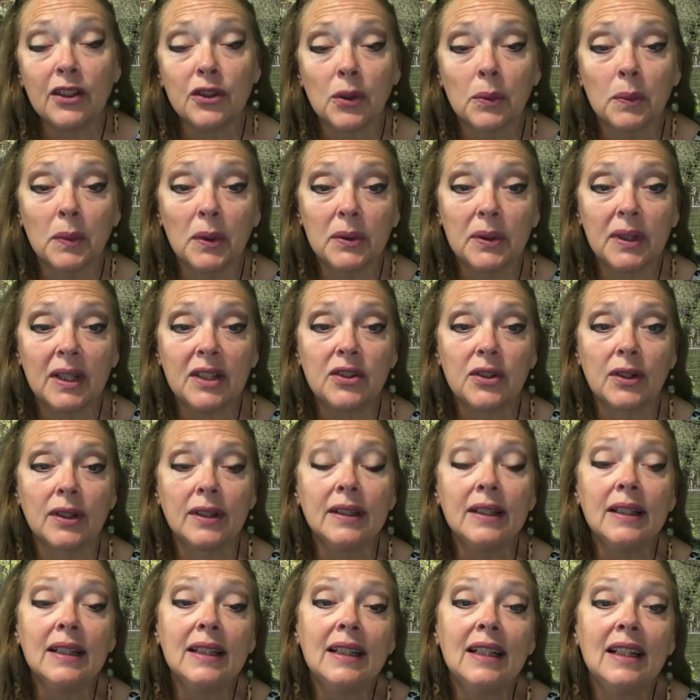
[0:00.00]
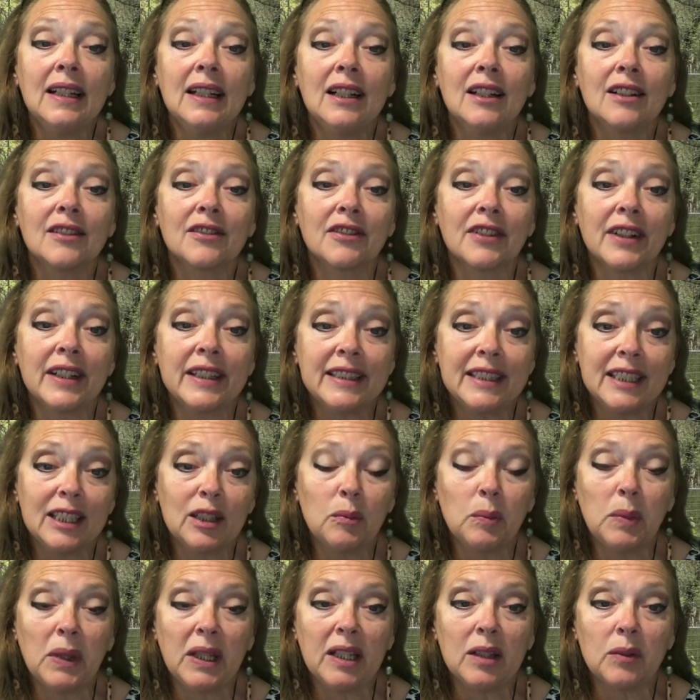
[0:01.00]
rotation. Fred
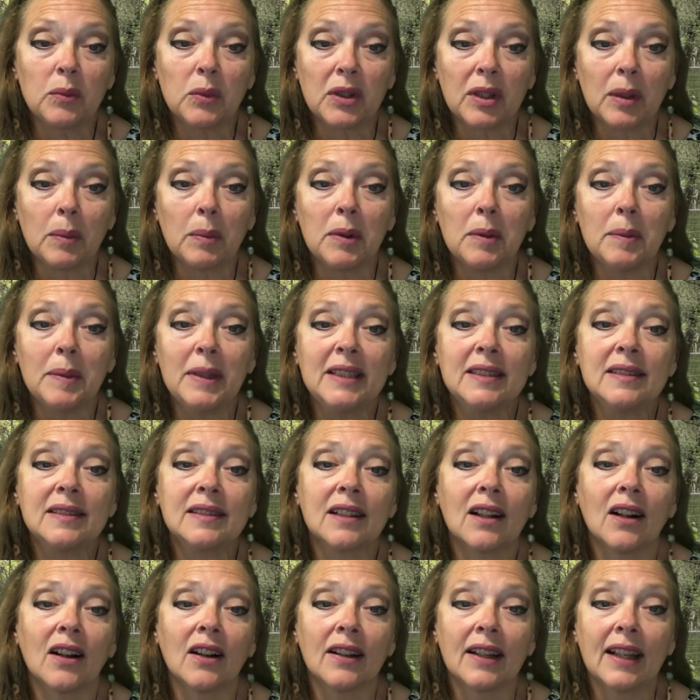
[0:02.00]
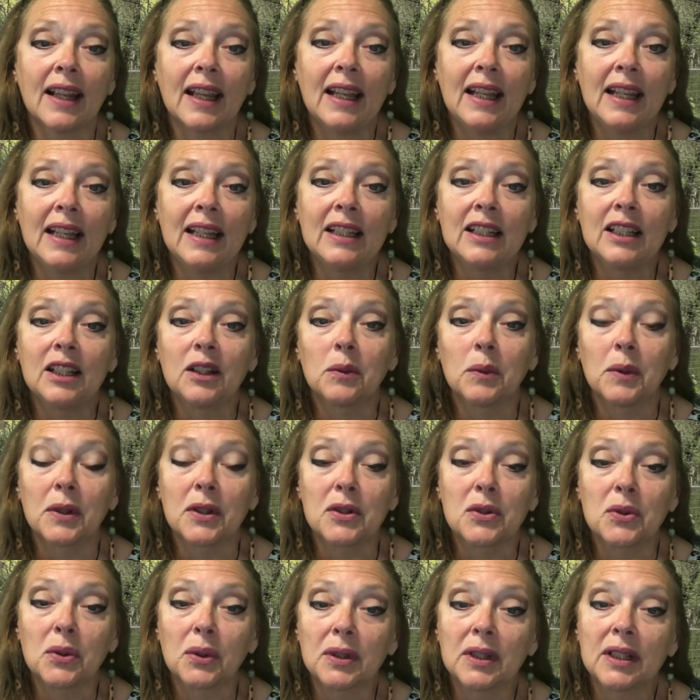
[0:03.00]
did PM supplements. Our day ended
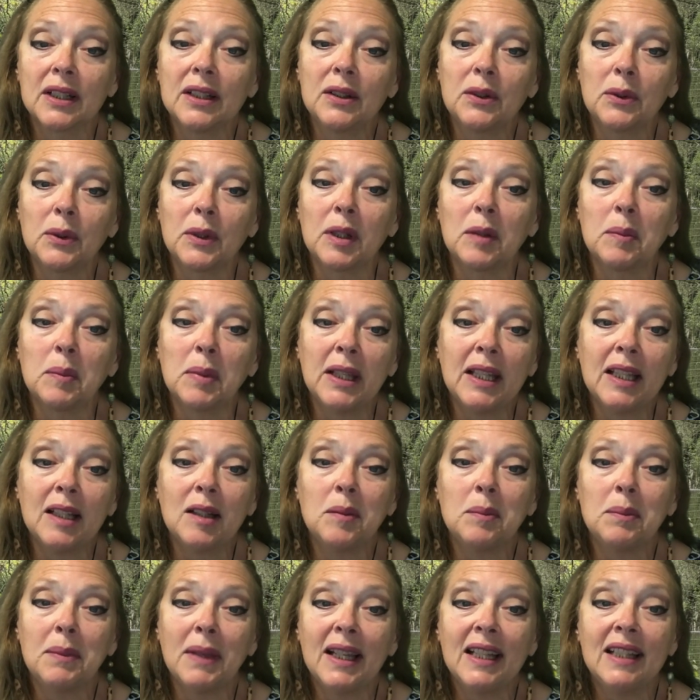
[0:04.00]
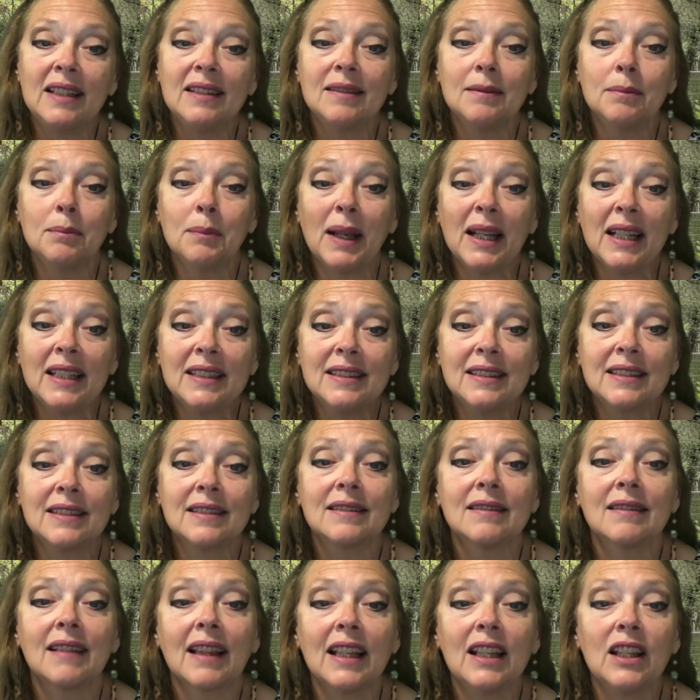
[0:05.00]
with Jordan doing PM meds.
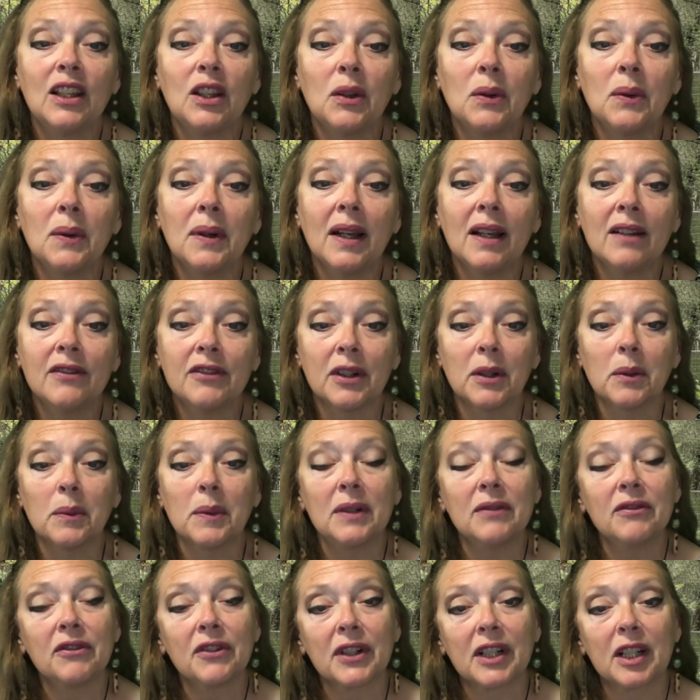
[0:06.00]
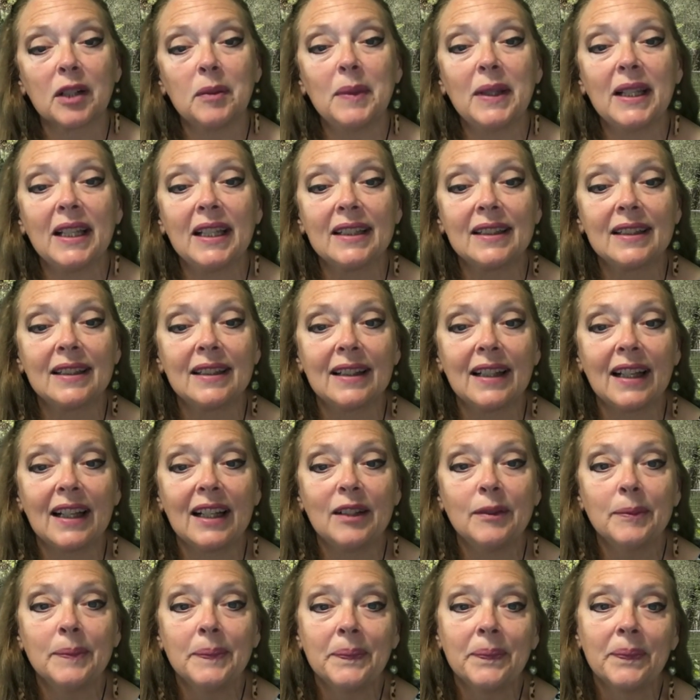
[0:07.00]
Thank you everyone for coming in
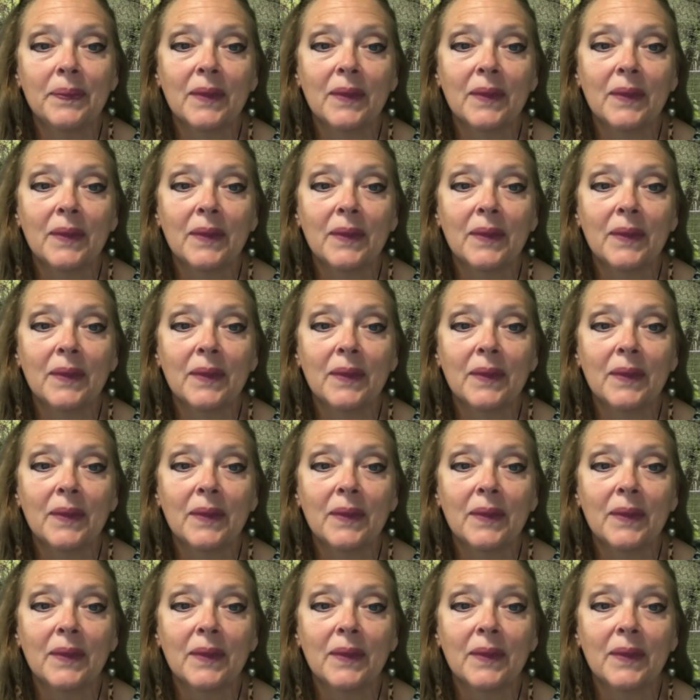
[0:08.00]
today.